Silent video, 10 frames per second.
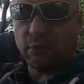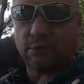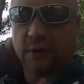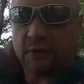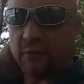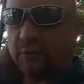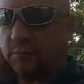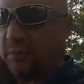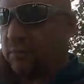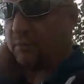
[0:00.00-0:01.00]
cycle. When
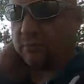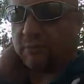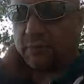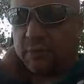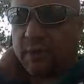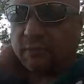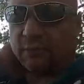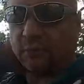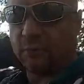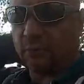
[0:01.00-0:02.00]
people feel that
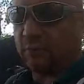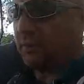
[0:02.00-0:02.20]
full moon,